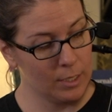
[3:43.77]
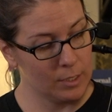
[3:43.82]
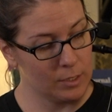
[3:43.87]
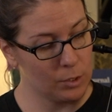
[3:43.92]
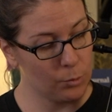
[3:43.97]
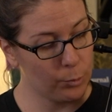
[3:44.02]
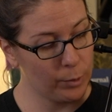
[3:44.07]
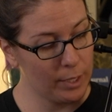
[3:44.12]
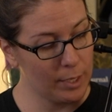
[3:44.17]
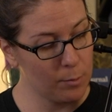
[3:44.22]

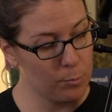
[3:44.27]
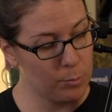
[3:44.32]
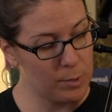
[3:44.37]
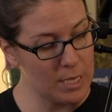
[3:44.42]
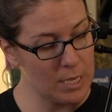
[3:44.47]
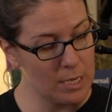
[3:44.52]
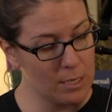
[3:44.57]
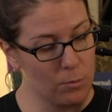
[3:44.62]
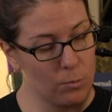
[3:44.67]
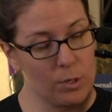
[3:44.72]
To play
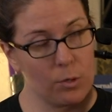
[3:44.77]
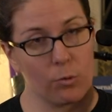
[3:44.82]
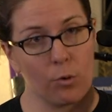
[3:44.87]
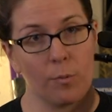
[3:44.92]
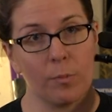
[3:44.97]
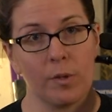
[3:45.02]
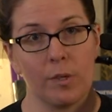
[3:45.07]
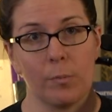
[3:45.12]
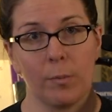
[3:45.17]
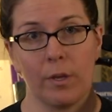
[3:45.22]
B, we
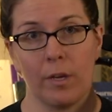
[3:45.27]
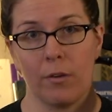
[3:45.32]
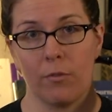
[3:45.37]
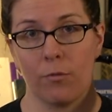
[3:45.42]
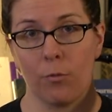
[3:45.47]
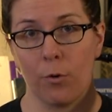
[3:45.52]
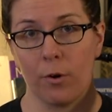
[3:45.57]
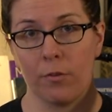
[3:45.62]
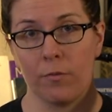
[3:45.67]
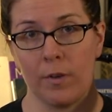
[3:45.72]
normally play
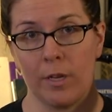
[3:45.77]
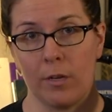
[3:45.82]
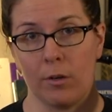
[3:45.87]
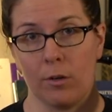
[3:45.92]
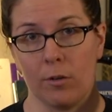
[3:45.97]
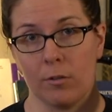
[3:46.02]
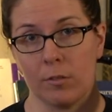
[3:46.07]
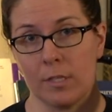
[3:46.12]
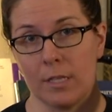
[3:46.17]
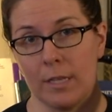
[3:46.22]
4
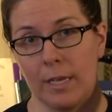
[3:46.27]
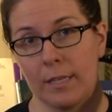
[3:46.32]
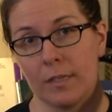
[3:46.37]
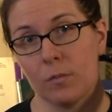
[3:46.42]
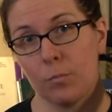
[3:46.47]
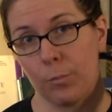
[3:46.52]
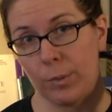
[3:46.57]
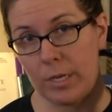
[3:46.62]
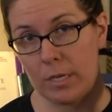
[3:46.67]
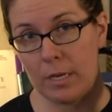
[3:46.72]
fingers, and that's
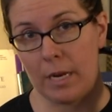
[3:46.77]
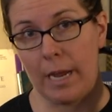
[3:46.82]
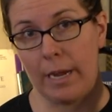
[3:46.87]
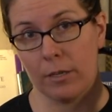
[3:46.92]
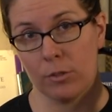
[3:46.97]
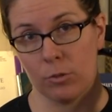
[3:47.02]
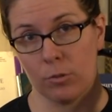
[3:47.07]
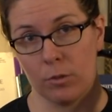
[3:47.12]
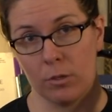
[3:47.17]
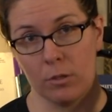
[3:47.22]
B
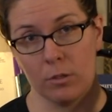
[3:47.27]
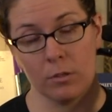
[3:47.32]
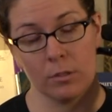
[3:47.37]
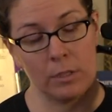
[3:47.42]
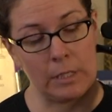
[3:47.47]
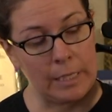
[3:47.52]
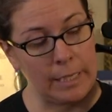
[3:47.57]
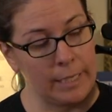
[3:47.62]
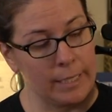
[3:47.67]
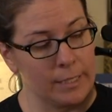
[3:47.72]
natural.
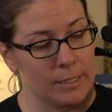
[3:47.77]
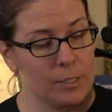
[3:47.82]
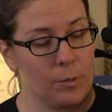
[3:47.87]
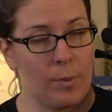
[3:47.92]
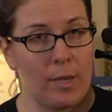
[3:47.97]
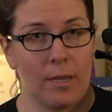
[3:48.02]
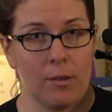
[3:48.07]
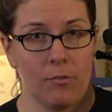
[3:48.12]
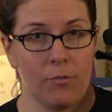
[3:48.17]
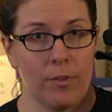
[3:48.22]
To
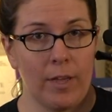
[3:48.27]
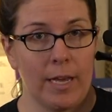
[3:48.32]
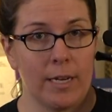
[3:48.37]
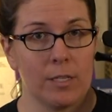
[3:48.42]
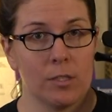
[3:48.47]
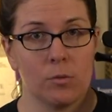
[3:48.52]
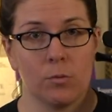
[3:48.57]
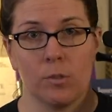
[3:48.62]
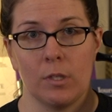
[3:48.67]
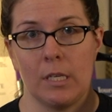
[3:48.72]
make it flat,
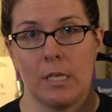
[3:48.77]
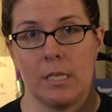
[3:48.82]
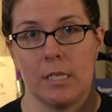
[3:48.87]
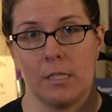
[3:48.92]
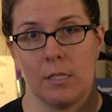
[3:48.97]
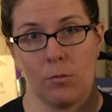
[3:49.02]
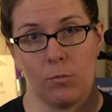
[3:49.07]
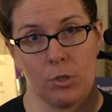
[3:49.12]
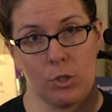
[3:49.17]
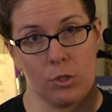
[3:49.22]
it's really
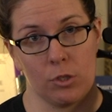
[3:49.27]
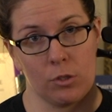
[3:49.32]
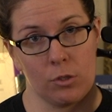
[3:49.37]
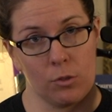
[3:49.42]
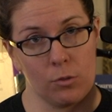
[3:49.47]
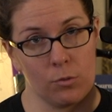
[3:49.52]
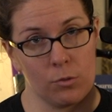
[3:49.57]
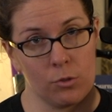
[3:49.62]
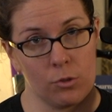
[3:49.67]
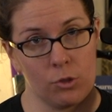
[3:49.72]
easy. We just
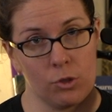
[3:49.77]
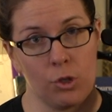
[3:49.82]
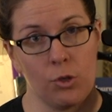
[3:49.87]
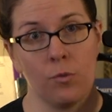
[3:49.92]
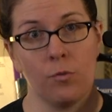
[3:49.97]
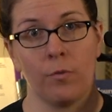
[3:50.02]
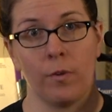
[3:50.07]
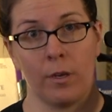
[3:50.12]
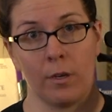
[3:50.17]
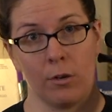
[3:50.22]
use
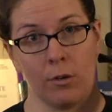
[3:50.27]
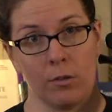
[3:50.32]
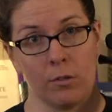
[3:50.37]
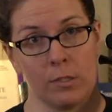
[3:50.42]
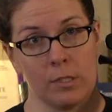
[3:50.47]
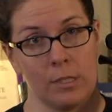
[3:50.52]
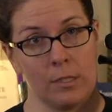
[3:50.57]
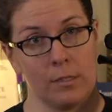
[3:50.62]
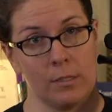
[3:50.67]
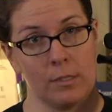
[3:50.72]
2
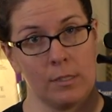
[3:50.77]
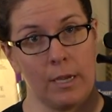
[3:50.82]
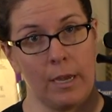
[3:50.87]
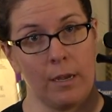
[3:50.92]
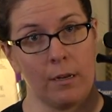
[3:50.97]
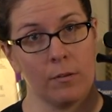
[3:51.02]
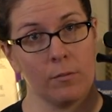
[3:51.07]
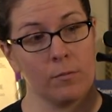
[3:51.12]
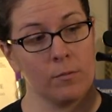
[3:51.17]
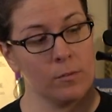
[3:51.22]
fingers
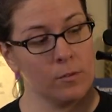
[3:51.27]
instead.